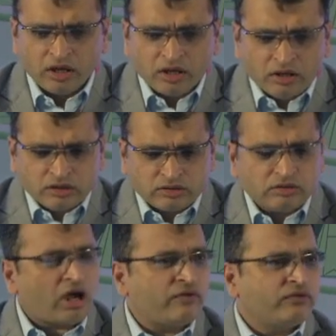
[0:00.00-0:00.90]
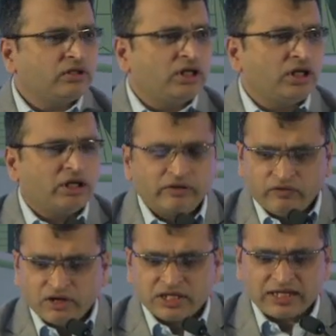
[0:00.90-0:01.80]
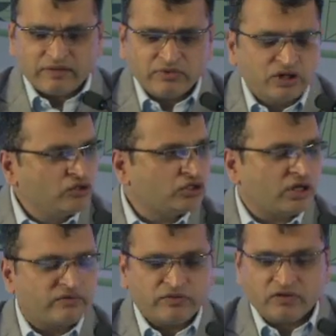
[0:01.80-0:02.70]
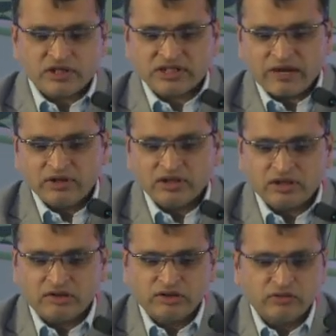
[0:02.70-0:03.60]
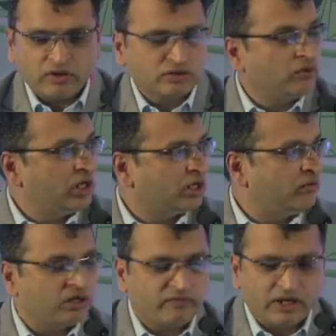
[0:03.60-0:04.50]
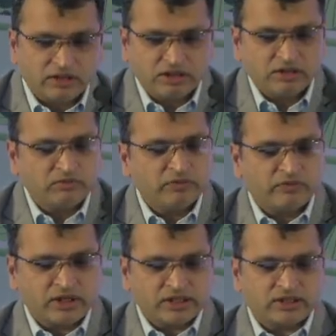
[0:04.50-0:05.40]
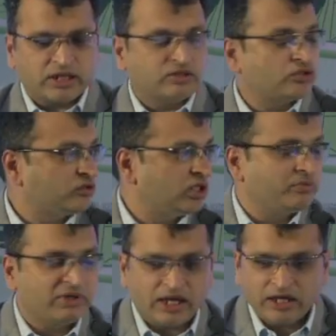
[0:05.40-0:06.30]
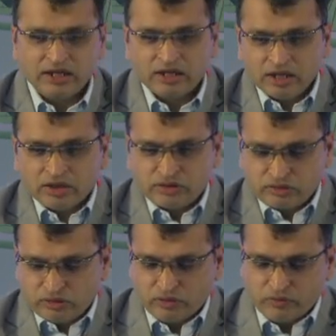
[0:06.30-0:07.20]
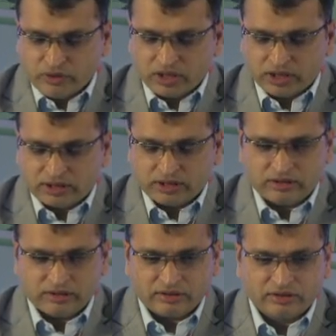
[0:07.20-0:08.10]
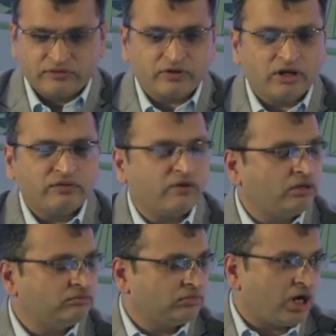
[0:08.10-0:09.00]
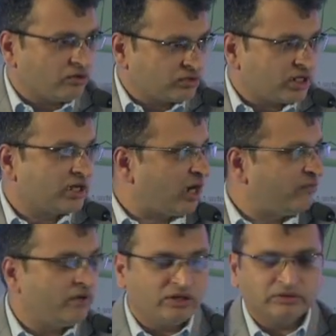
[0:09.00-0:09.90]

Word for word: So after the first TAVI, news of the first TAVI in the country was well covered by the TV, press and social media. So we get referral from outside Kathmandu.